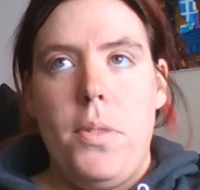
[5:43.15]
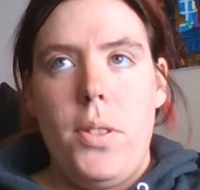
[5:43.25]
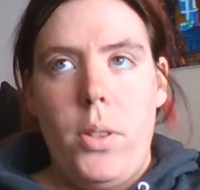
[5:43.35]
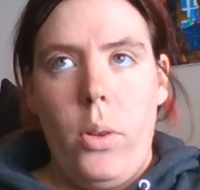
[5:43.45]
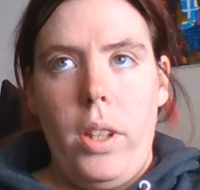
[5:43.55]

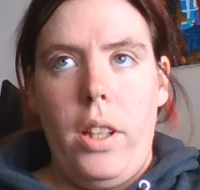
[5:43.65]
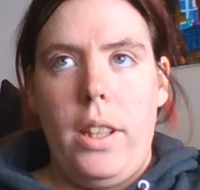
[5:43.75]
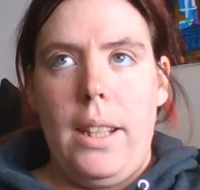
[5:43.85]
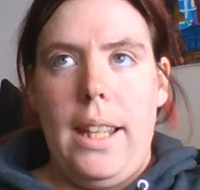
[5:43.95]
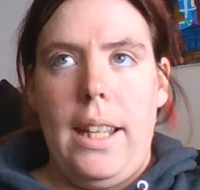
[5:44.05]
solely
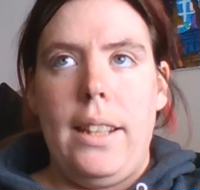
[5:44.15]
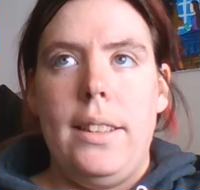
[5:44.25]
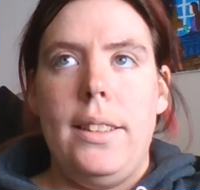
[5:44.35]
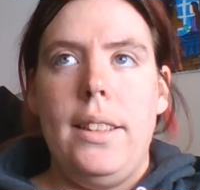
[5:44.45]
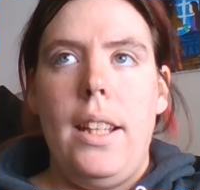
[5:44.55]
on the
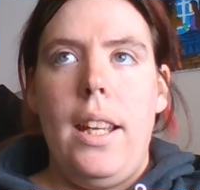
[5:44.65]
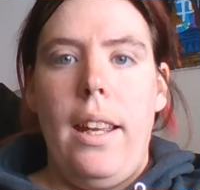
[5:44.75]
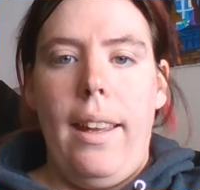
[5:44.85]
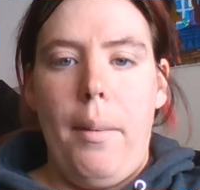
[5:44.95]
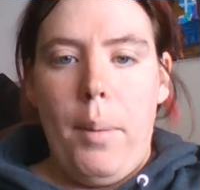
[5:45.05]
kids
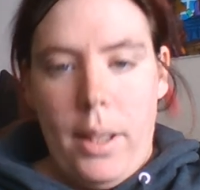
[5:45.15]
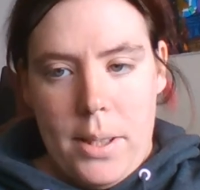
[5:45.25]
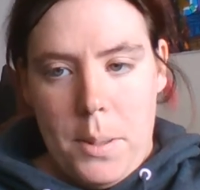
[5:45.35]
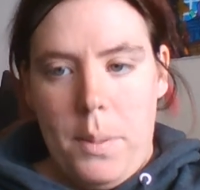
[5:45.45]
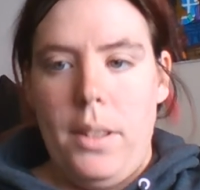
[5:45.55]
and my
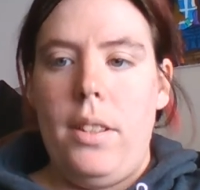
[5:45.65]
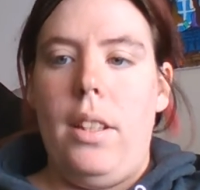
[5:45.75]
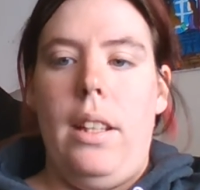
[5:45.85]
husband,